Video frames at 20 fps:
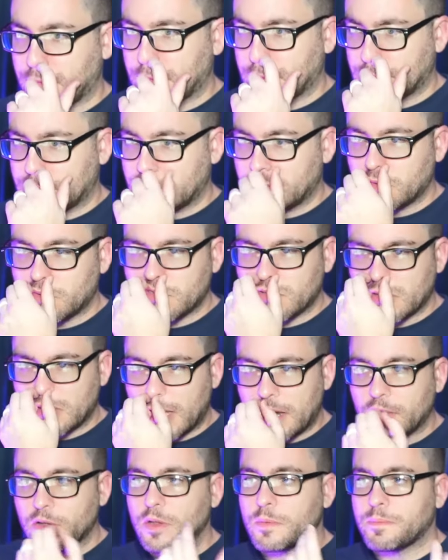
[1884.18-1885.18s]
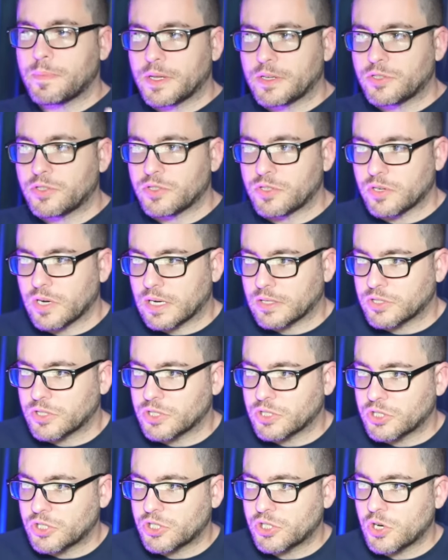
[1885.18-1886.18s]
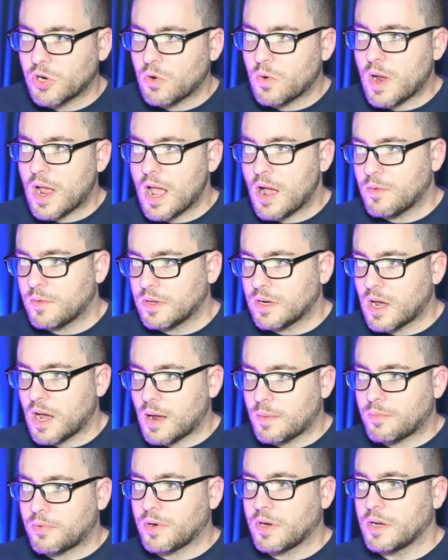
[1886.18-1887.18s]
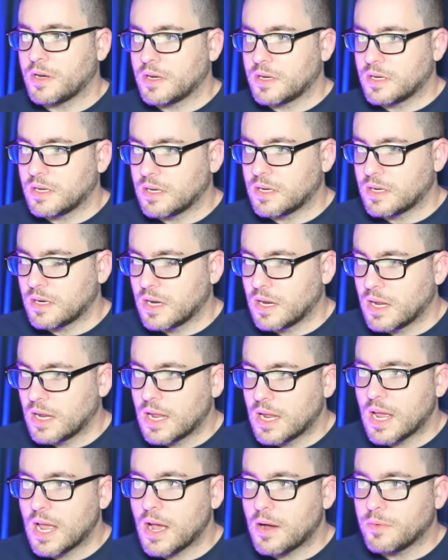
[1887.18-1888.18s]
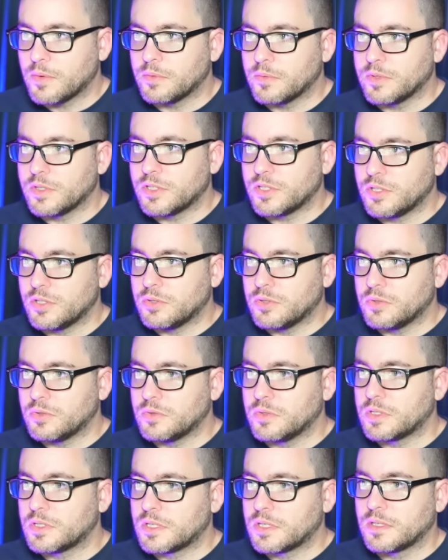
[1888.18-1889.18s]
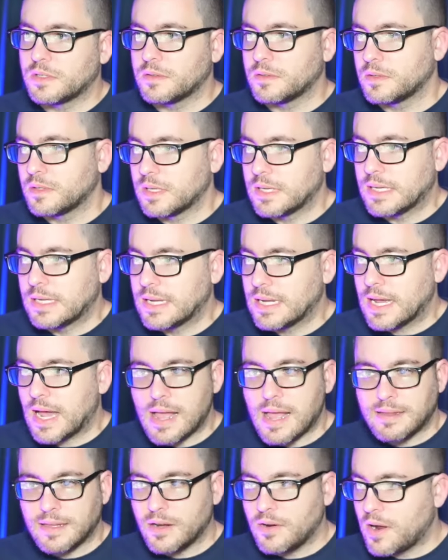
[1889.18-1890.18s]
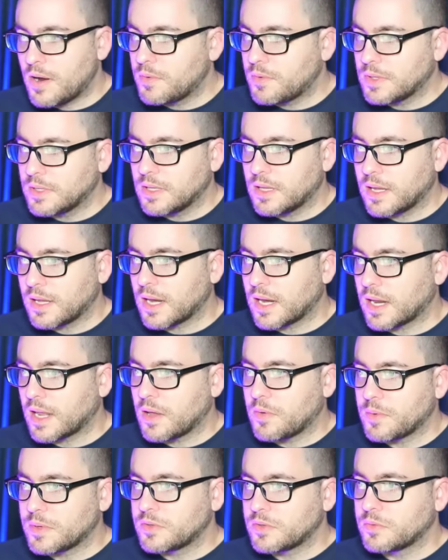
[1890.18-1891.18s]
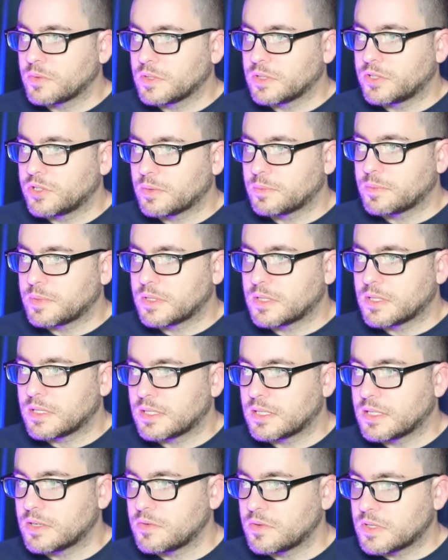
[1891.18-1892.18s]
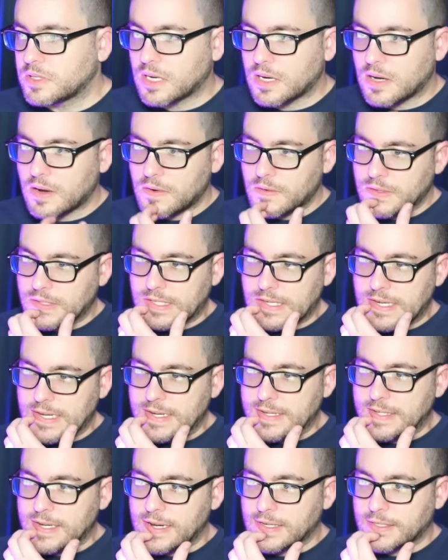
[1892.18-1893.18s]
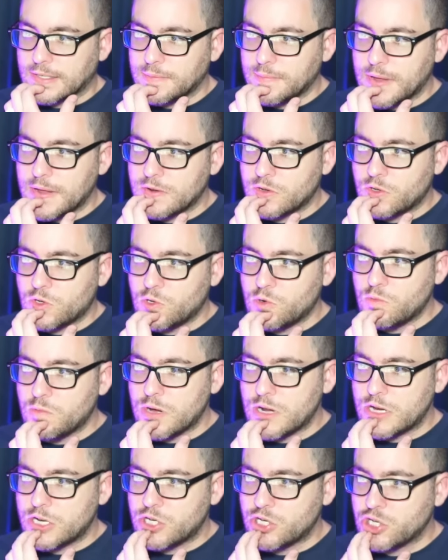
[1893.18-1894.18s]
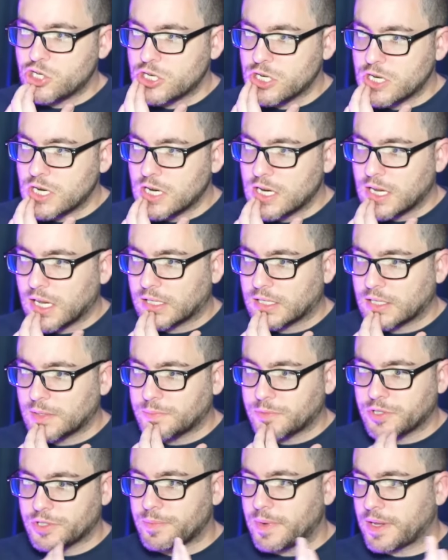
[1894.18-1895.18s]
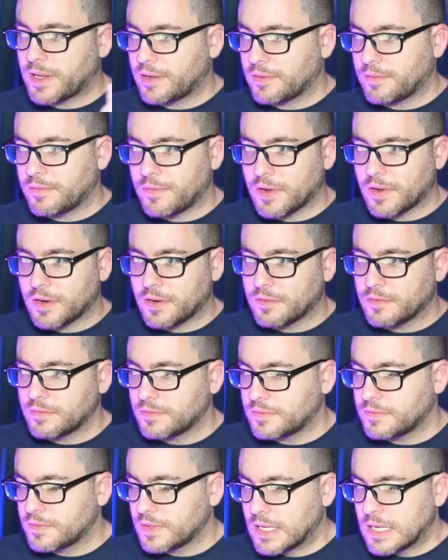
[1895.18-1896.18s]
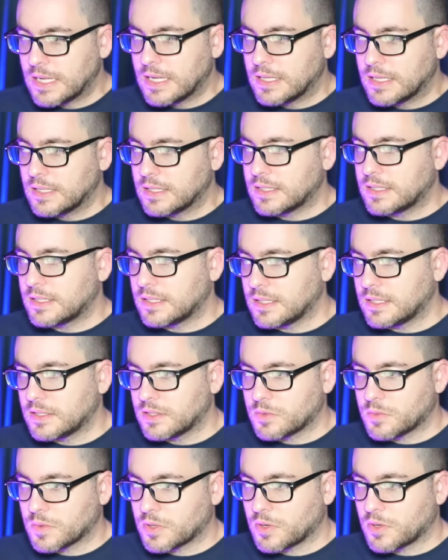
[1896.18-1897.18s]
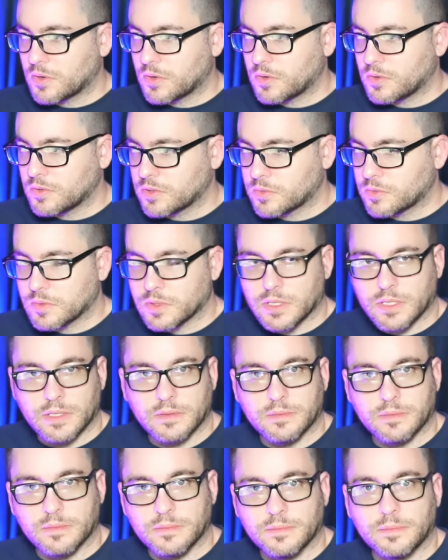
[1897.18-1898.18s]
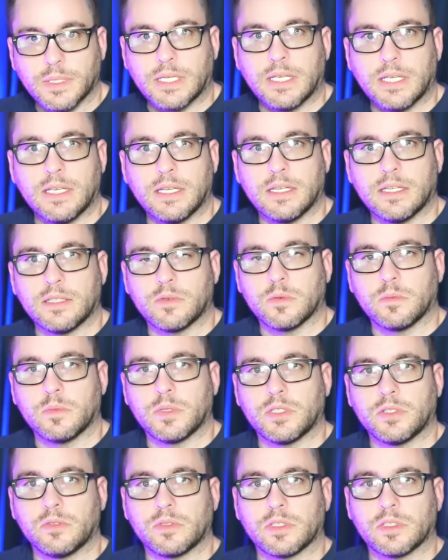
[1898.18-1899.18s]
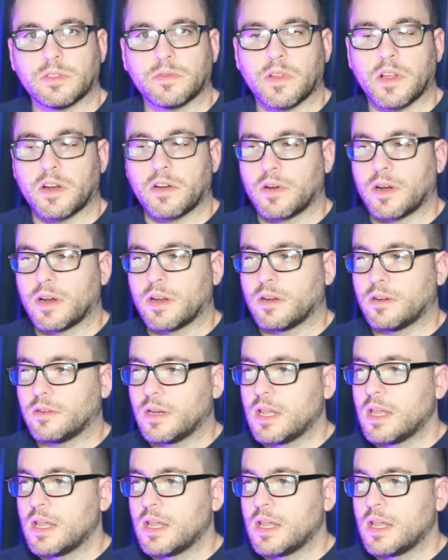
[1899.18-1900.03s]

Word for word: It's so there's a lot of good pictures here actually to show how it operated and how it was used. You know, I really like it. I can't wait to really jump into the series. I don't see it talked about too much, except just making fun of the scenes where the girls were in bikinis with bazookas flying around,